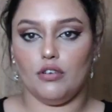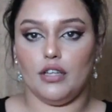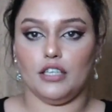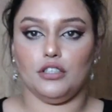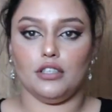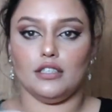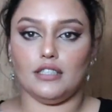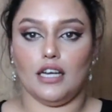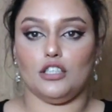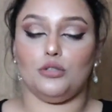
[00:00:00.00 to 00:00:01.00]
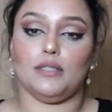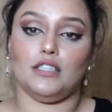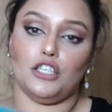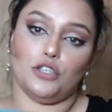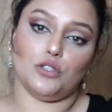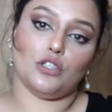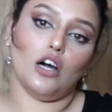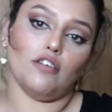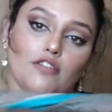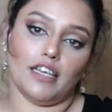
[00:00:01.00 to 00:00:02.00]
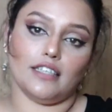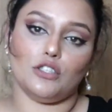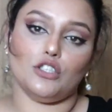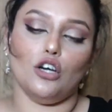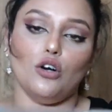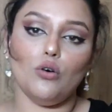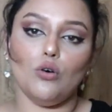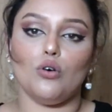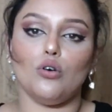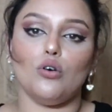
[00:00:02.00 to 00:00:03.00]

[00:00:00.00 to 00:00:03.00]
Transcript: For that you're going to start twisting your scarf like so.